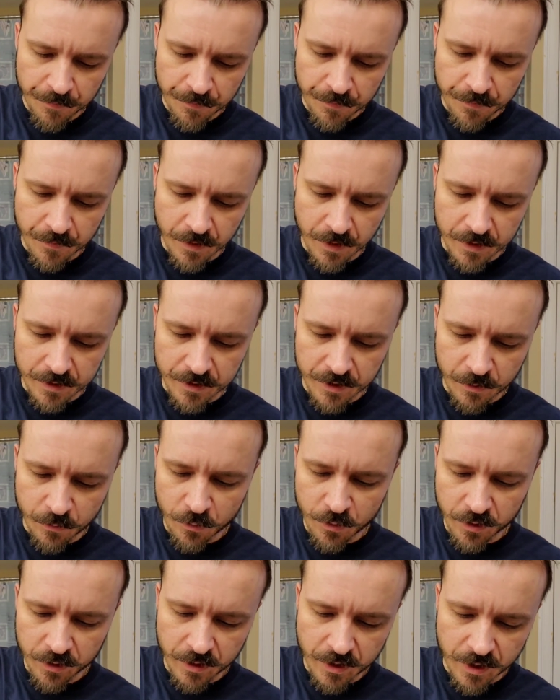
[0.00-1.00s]
Like I said,
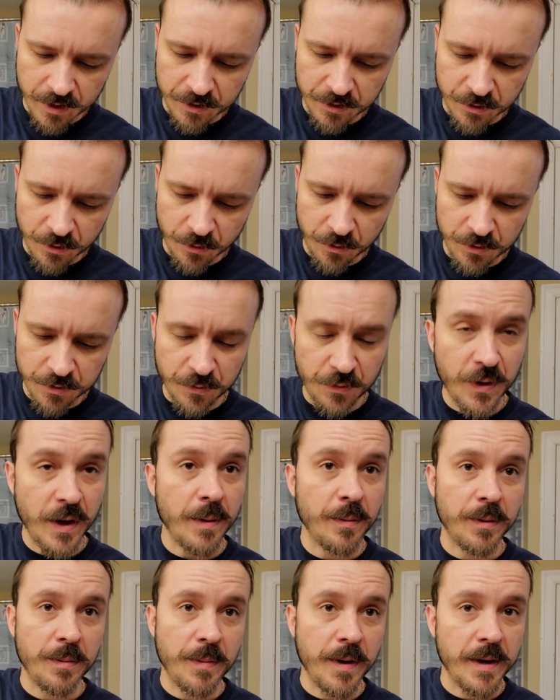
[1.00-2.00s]
really nice dude. He's a
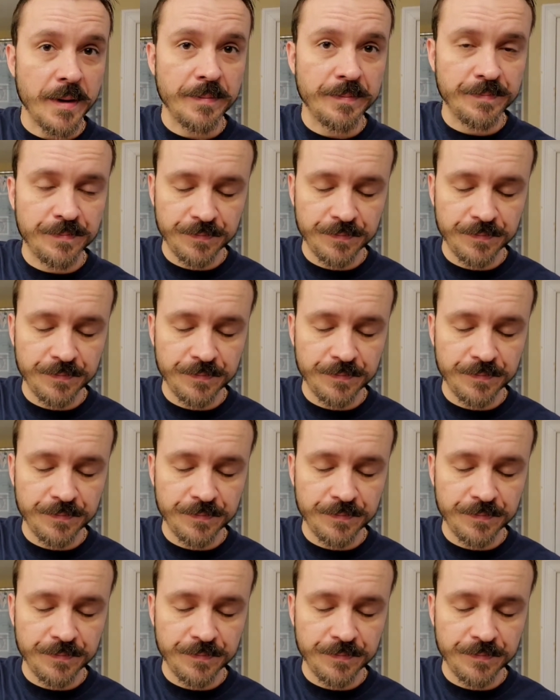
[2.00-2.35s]
family man.